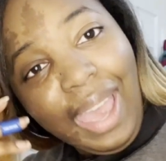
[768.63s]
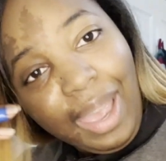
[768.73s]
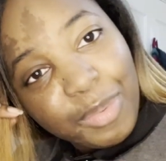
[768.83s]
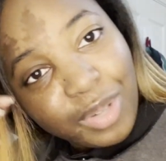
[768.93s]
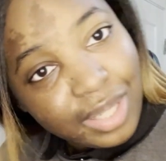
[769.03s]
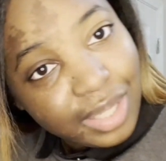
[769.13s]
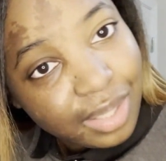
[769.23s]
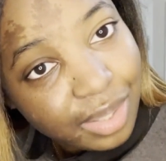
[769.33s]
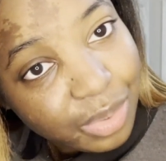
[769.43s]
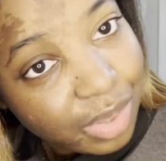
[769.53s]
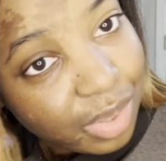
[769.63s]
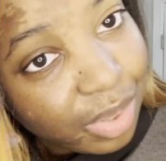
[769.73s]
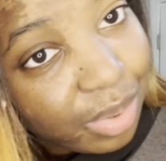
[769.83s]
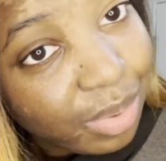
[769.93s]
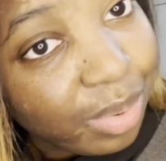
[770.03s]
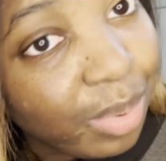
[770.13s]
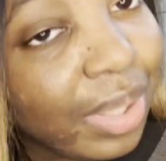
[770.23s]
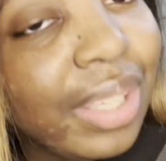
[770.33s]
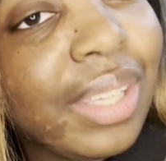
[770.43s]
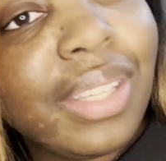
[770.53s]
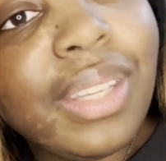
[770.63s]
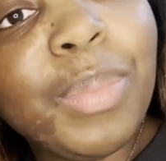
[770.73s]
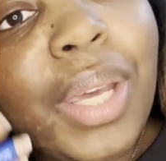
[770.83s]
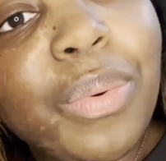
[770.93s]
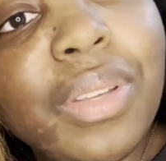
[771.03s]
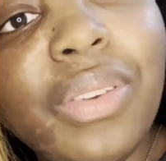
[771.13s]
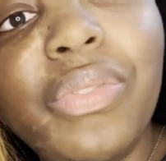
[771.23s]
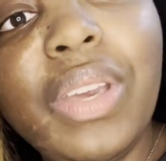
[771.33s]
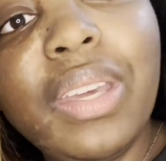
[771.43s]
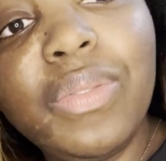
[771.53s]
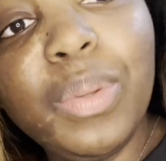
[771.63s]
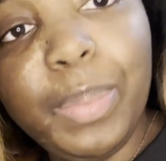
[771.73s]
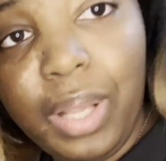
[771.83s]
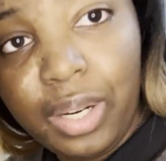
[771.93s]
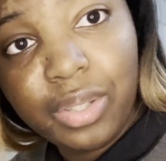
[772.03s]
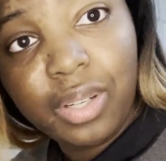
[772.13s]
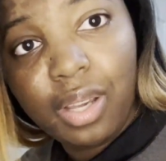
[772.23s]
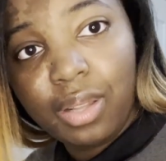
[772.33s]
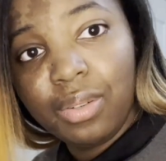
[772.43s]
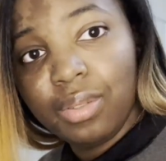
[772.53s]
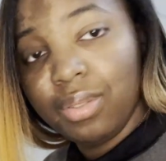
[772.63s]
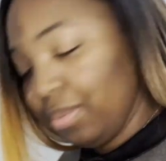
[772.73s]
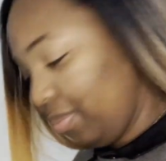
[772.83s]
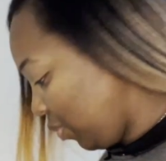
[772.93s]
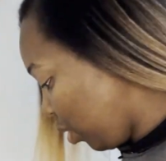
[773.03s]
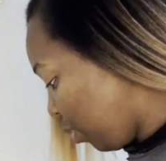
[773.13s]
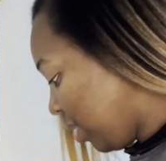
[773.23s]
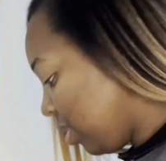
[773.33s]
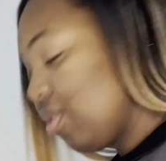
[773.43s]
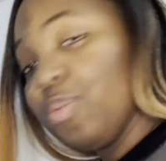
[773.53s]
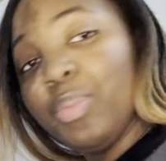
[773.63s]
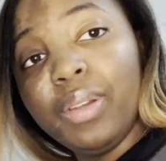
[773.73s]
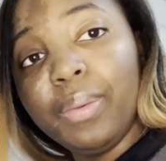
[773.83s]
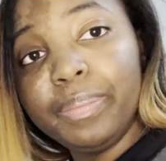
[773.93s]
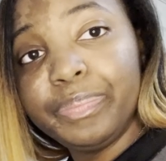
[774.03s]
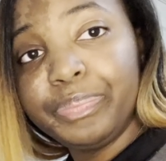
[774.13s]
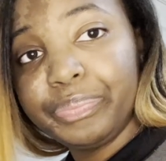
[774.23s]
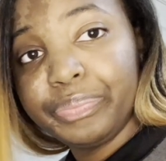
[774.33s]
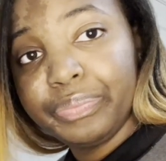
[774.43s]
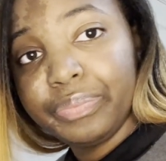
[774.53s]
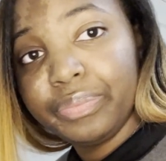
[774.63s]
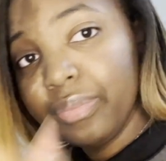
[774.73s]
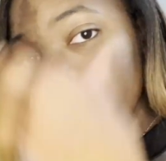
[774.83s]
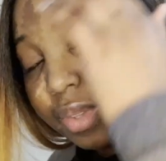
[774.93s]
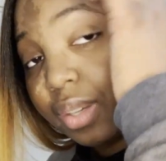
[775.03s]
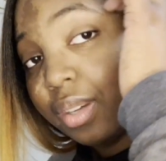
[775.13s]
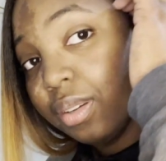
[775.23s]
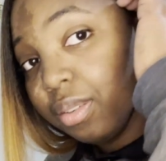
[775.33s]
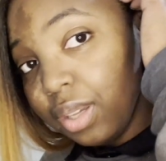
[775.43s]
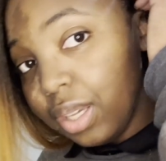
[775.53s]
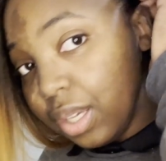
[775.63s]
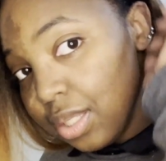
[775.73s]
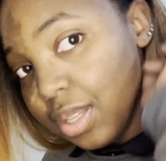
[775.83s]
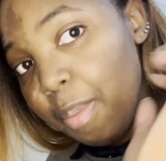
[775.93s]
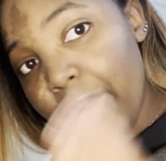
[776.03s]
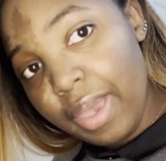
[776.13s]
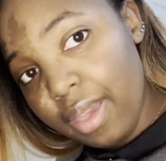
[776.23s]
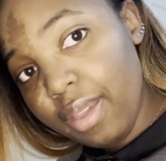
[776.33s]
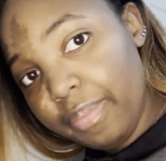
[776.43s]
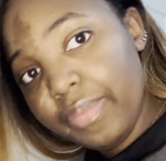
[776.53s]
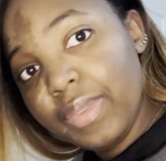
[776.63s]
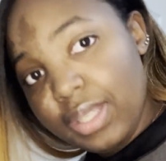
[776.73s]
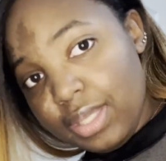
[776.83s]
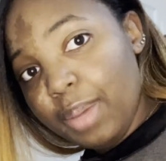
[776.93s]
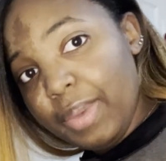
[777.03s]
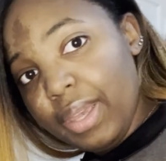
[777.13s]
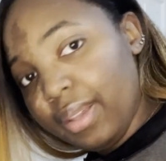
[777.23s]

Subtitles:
trying to get used to it. I'm not really a fan of the blonder colors on myself, but you know, it's not bad. It's not bad.